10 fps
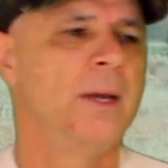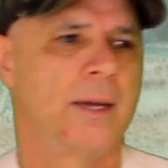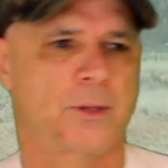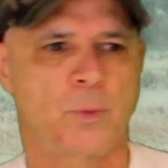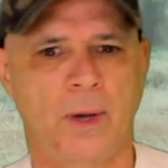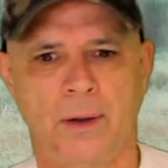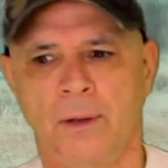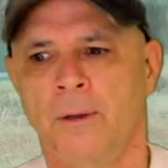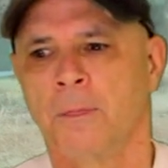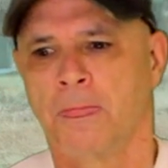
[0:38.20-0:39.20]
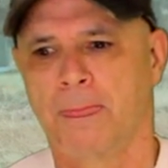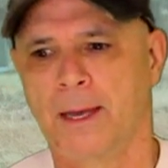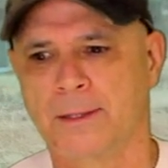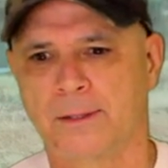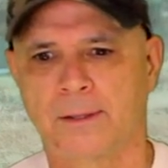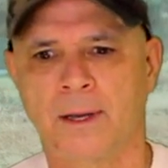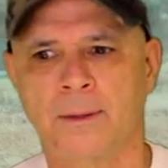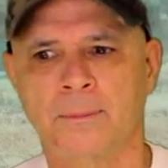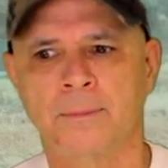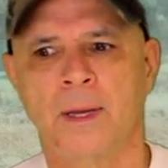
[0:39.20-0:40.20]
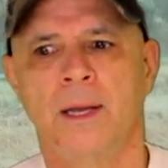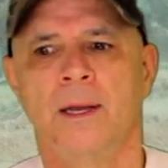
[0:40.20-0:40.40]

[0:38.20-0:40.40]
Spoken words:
as well. And some